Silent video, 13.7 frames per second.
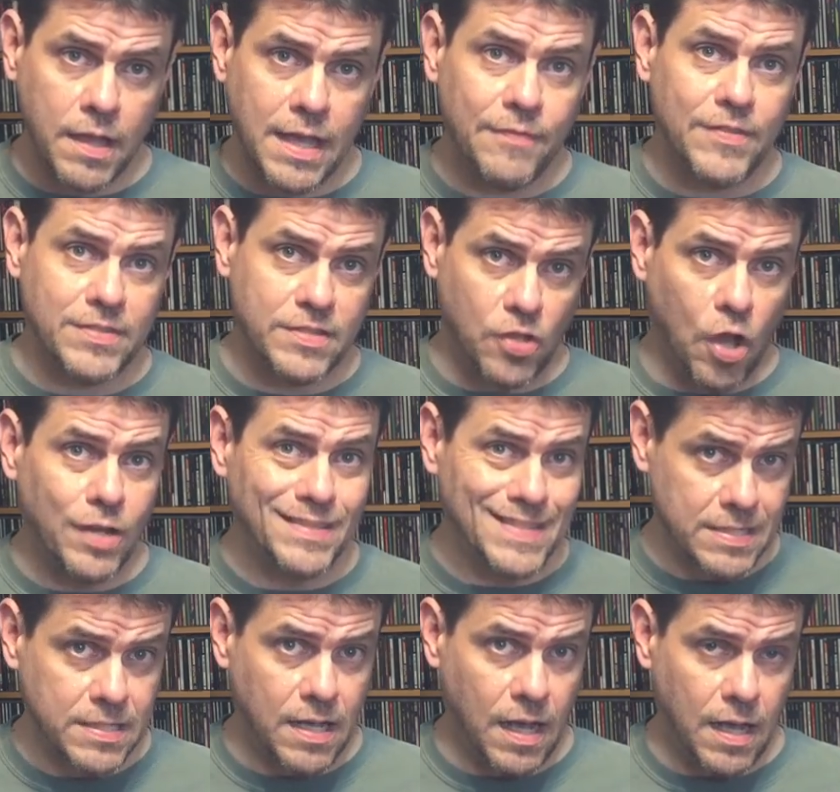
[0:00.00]
Again, this is on
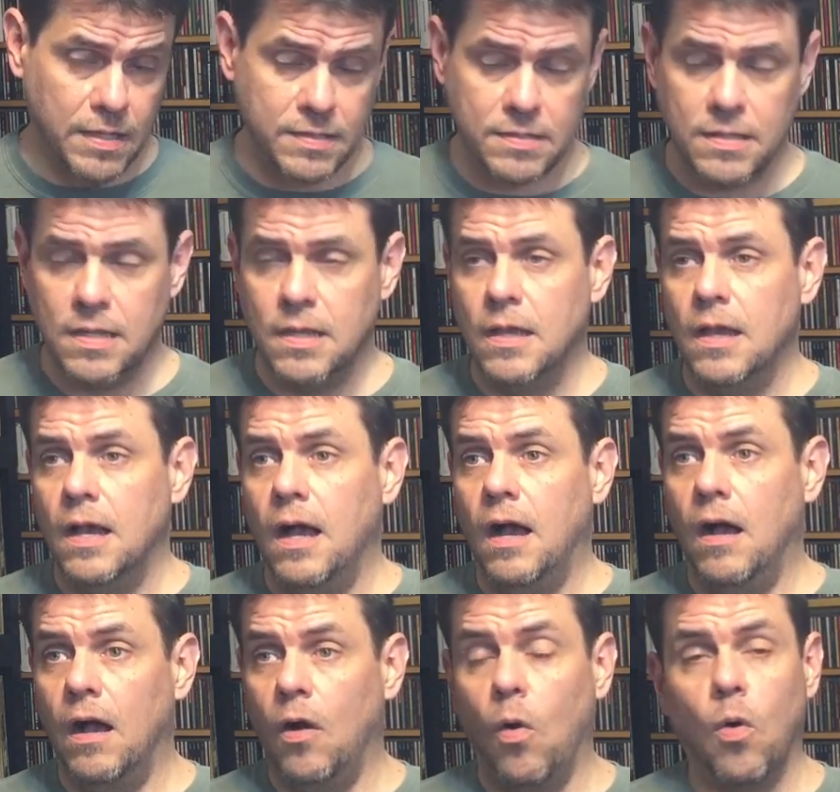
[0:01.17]
Discogs.
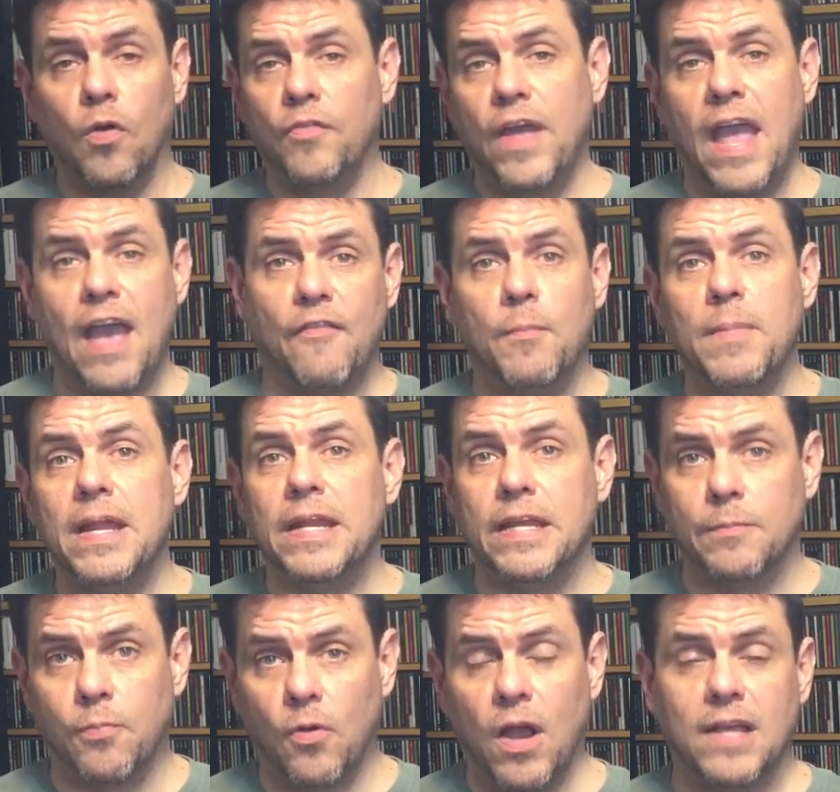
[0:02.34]
Uh, or they have a
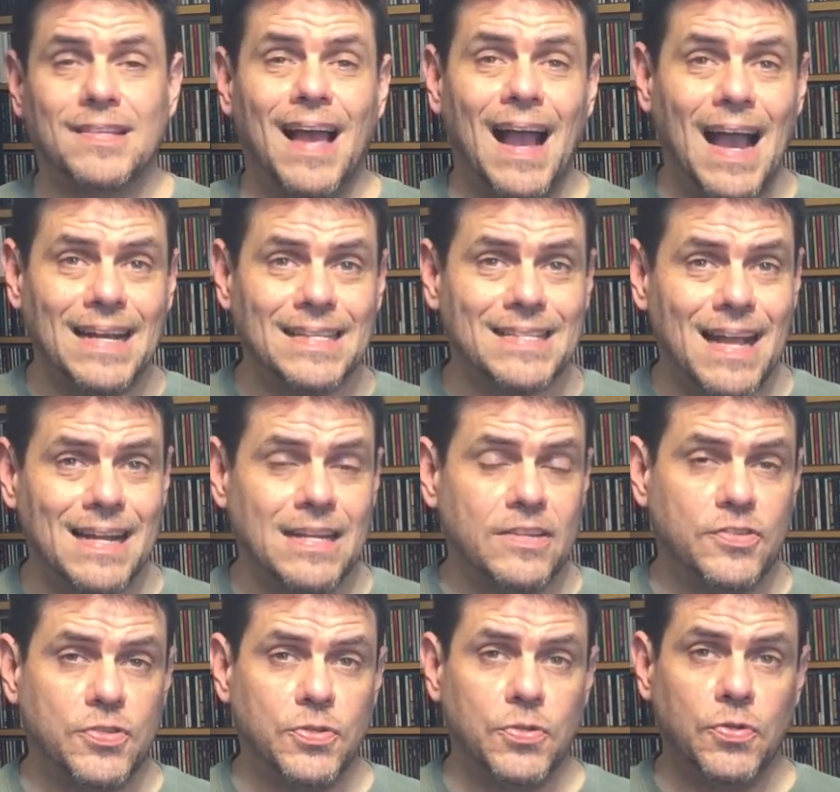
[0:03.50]
median price. I
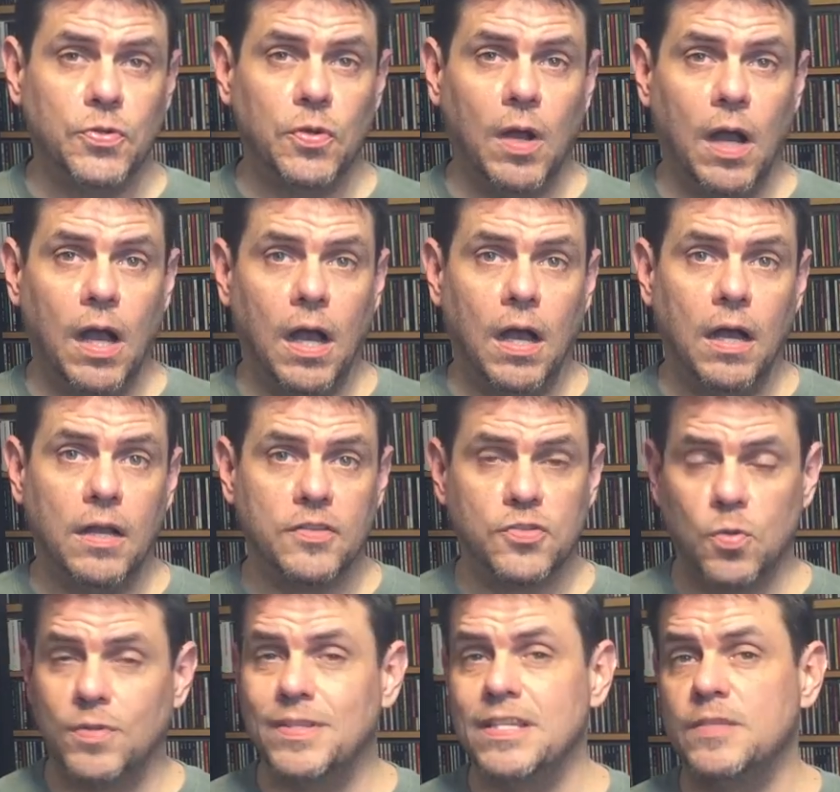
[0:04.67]
decided to uh,
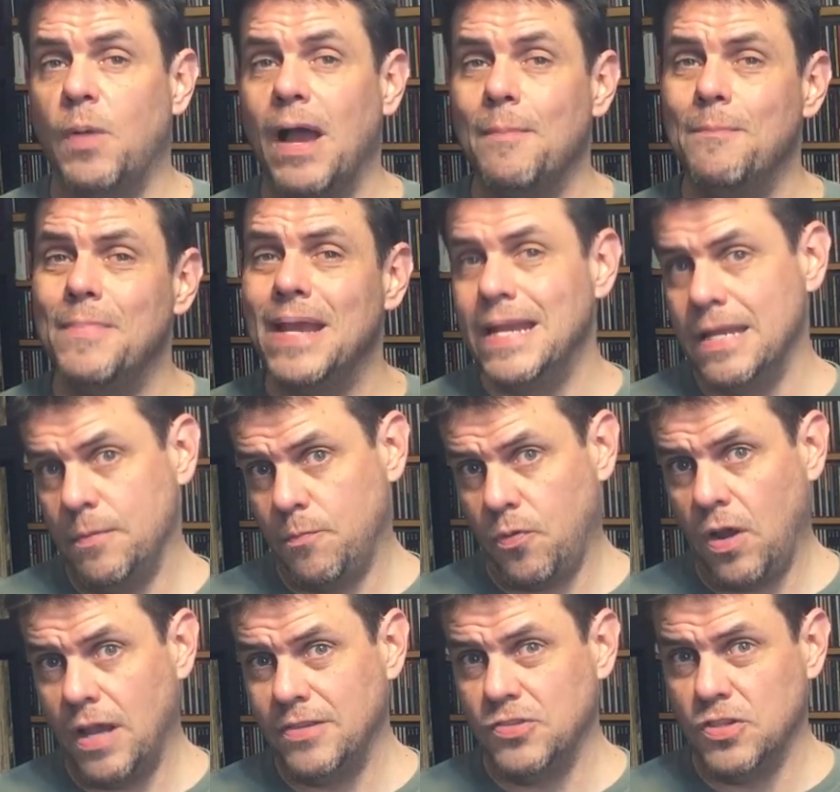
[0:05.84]
sort these by median
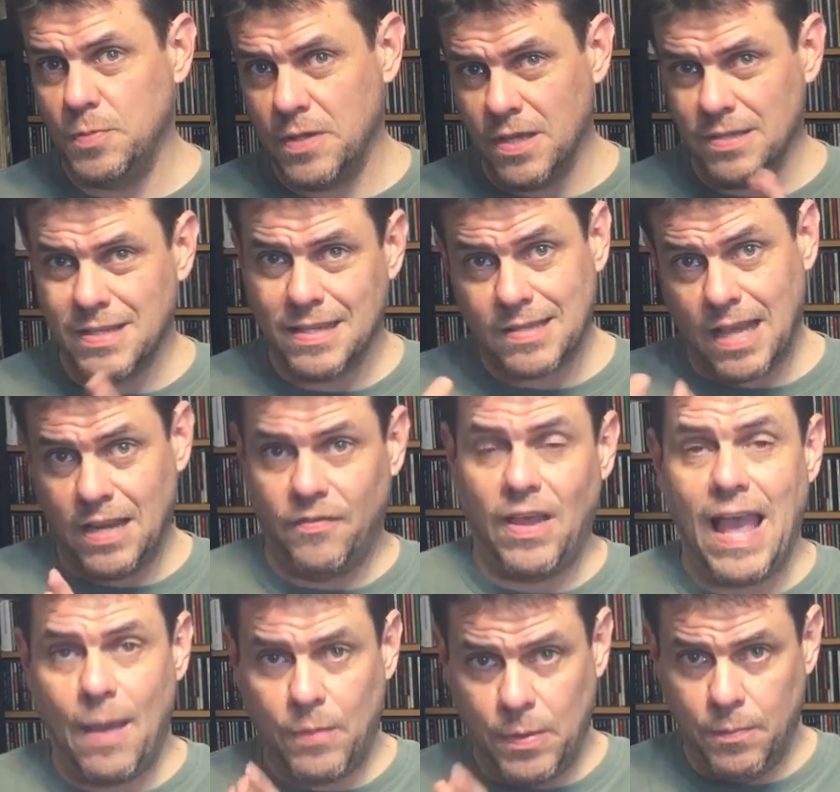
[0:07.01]
price just because that's kind of a
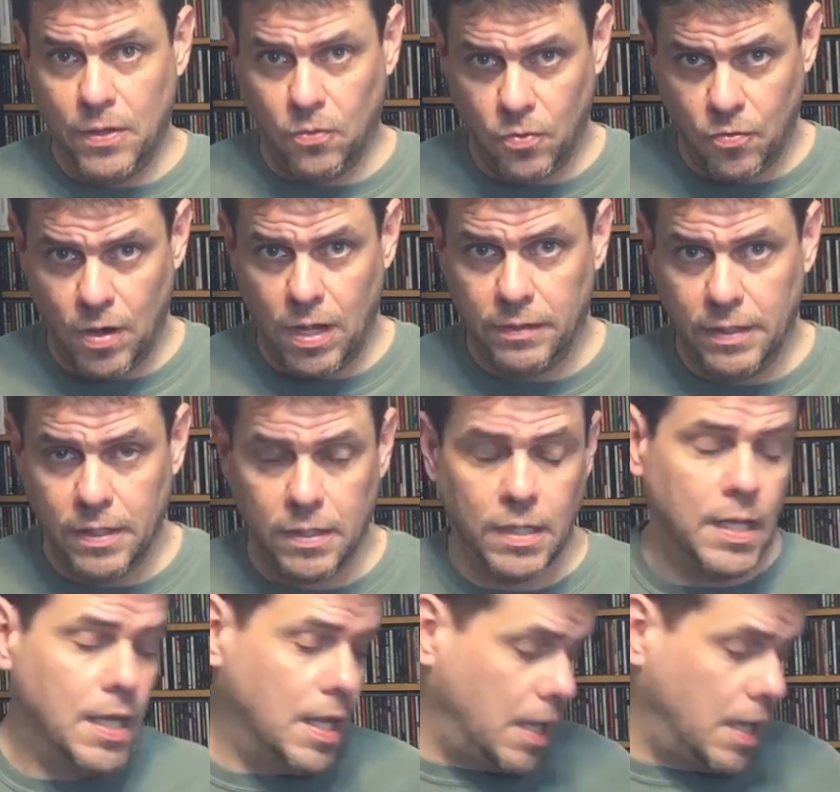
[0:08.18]
happy middle ground there.